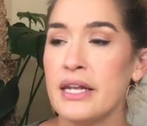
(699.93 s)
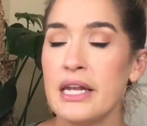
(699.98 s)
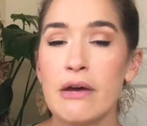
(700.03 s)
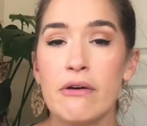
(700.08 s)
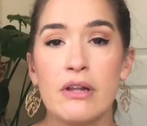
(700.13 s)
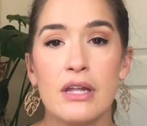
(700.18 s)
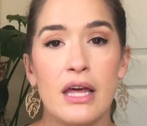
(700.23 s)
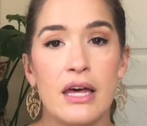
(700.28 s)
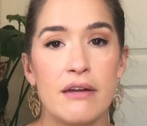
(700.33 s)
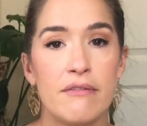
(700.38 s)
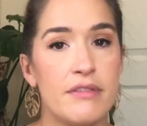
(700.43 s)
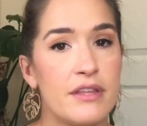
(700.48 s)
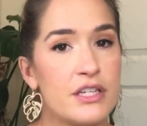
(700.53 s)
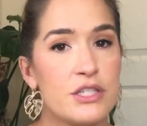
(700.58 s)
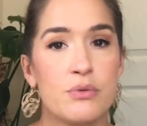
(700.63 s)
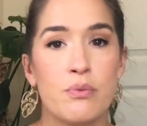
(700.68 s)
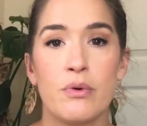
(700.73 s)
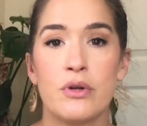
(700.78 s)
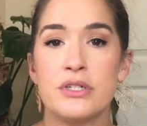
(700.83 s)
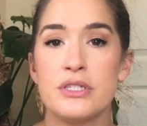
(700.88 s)
Now, a lot of
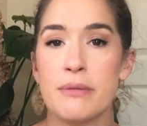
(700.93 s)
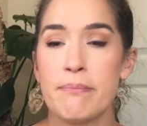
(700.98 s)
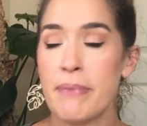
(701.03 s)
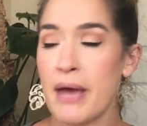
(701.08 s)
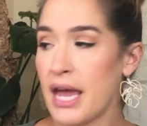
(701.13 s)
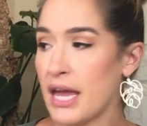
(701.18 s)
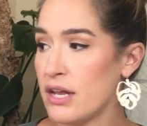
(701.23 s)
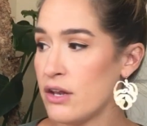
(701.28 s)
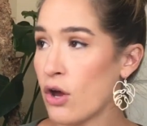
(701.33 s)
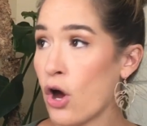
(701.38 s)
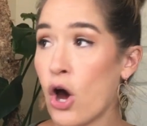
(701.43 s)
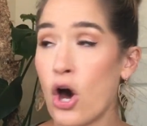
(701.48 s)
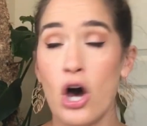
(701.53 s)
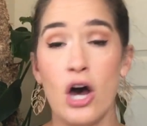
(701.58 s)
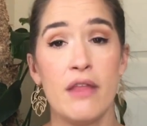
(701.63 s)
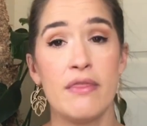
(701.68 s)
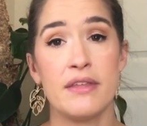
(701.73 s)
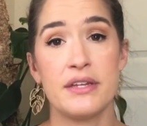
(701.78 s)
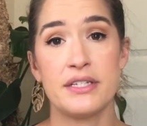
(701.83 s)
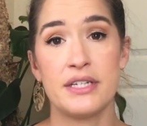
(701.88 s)
this will depend
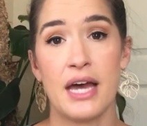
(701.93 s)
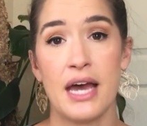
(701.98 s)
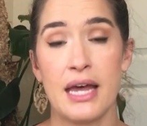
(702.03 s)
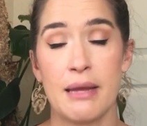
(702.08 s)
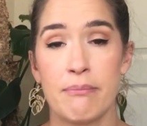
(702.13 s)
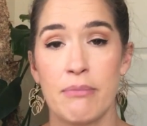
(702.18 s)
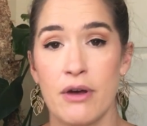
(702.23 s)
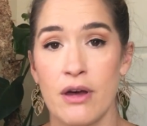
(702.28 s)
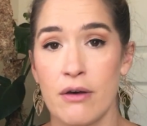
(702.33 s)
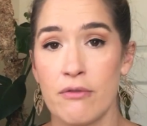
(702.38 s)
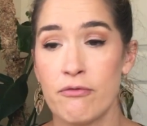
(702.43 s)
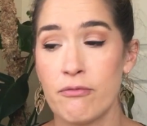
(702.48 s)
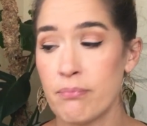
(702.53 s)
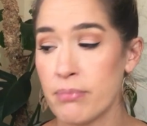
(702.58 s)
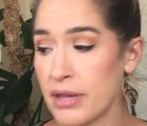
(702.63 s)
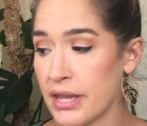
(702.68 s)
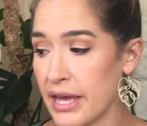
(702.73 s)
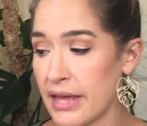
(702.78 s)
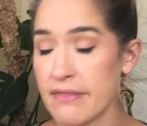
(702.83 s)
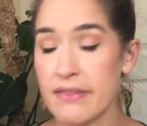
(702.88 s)
on the type
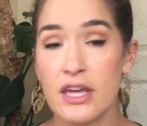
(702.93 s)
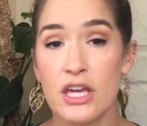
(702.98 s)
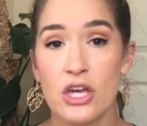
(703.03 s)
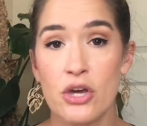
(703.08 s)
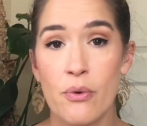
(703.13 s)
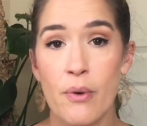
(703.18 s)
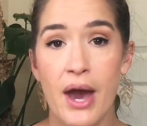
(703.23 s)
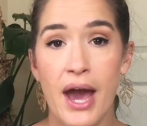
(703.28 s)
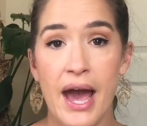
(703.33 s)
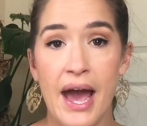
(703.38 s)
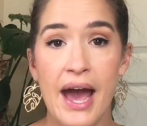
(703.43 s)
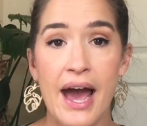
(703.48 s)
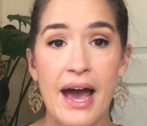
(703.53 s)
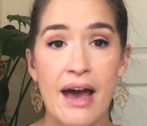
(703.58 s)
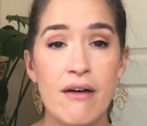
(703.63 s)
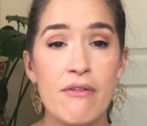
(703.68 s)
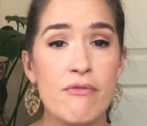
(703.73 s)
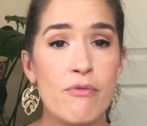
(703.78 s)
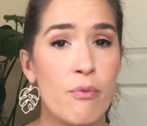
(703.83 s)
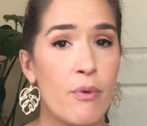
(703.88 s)
of plant that you
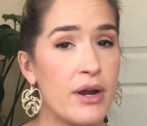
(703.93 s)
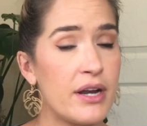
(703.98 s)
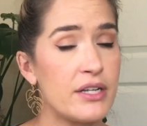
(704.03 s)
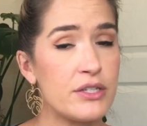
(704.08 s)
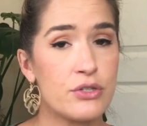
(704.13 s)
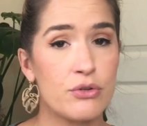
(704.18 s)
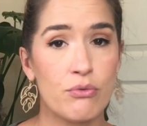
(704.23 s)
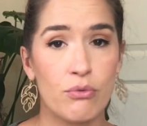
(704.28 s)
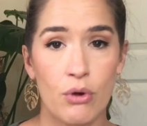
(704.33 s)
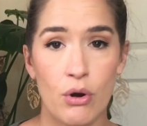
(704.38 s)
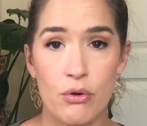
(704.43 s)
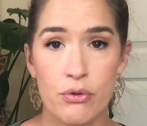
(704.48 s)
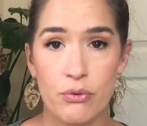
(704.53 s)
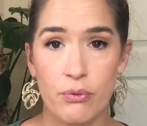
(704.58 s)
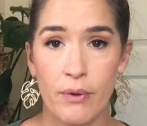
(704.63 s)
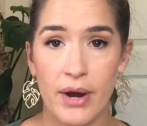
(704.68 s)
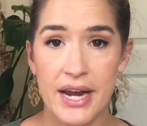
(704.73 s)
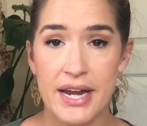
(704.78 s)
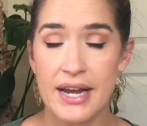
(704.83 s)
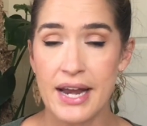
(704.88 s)
have, what its
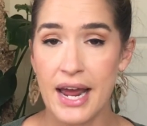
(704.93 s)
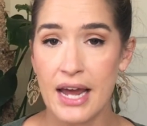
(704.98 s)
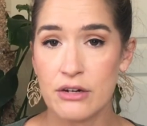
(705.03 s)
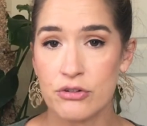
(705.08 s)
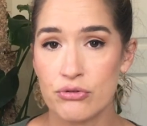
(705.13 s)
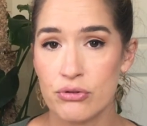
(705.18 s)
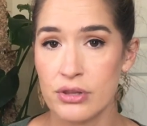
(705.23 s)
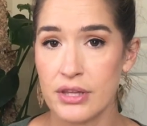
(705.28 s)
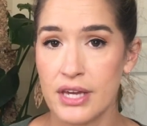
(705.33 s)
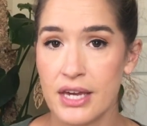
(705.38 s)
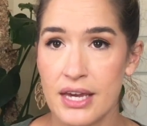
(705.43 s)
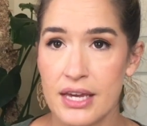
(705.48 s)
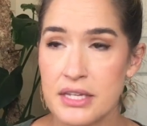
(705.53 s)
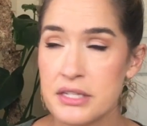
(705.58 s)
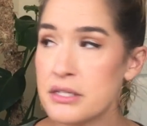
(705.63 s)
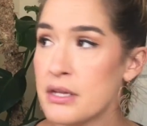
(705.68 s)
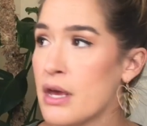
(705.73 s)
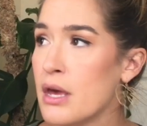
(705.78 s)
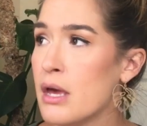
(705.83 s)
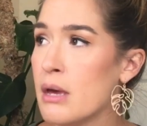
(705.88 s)
growth rate naturally
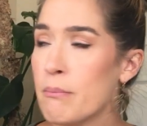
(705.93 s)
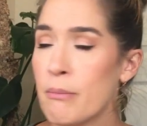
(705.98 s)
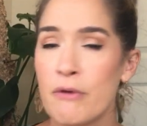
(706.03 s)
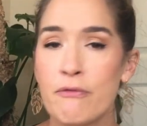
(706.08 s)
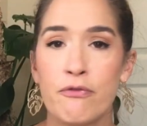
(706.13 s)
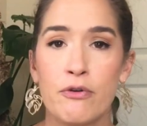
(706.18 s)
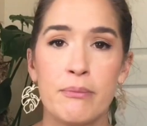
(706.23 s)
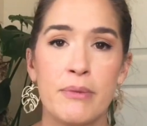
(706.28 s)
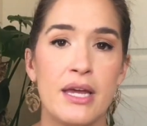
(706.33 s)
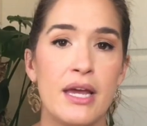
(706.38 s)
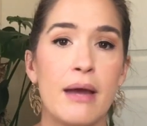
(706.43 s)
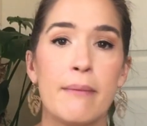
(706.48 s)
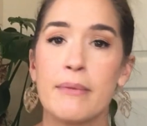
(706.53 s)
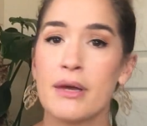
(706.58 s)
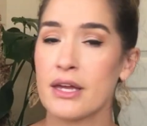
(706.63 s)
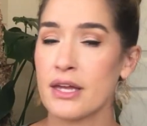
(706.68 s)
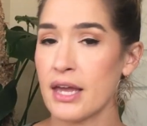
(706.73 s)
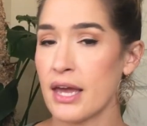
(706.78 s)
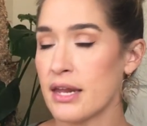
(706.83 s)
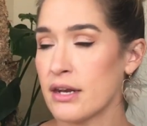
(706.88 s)
is. But for me,
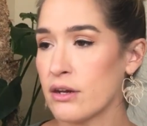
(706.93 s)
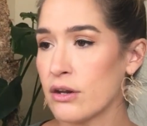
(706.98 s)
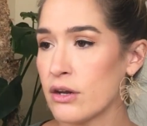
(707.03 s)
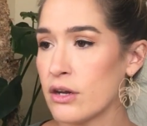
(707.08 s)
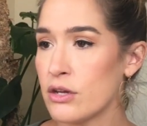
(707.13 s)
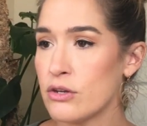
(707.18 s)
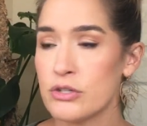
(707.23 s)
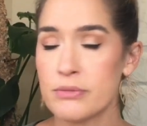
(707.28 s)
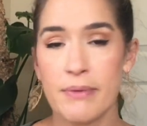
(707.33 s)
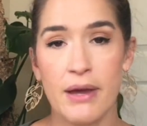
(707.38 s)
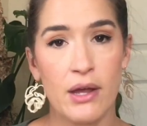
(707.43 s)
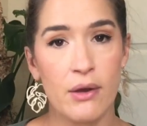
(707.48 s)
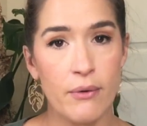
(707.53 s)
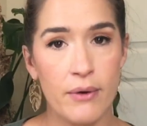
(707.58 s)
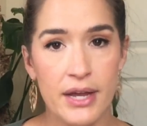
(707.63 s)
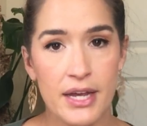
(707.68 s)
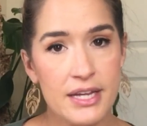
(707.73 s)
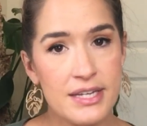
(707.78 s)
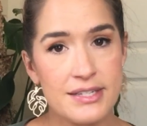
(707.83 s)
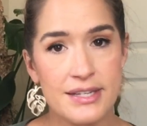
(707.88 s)
I'm again going to use my
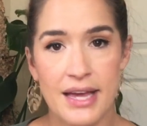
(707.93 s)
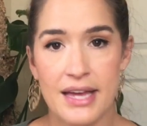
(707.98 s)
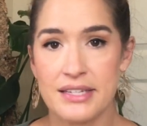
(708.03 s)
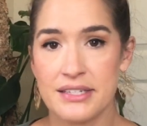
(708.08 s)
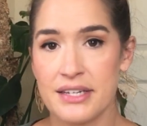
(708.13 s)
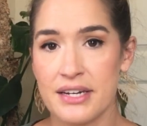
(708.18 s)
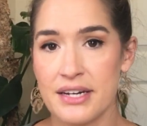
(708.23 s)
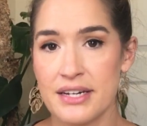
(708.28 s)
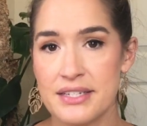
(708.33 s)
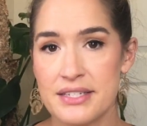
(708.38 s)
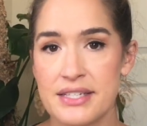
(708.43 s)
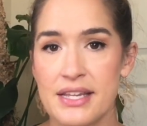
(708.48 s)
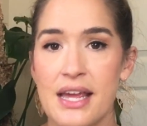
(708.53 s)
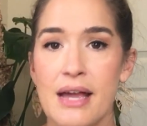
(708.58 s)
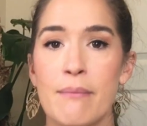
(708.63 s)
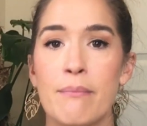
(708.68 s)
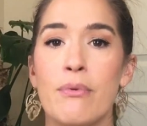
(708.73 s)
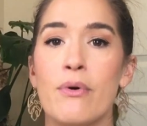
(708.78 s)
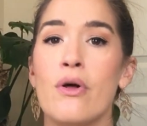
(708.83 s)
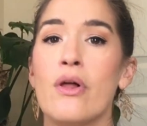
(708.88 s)
Hoyas as an
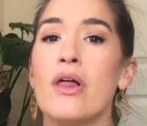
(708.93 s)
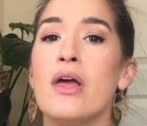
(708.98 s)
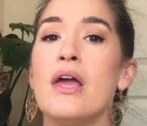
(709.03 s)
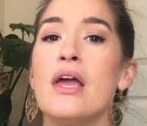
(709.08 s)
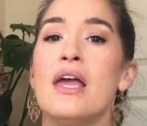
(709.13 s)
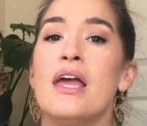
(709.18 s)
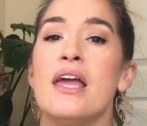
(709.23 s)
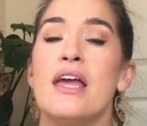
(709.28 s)
example.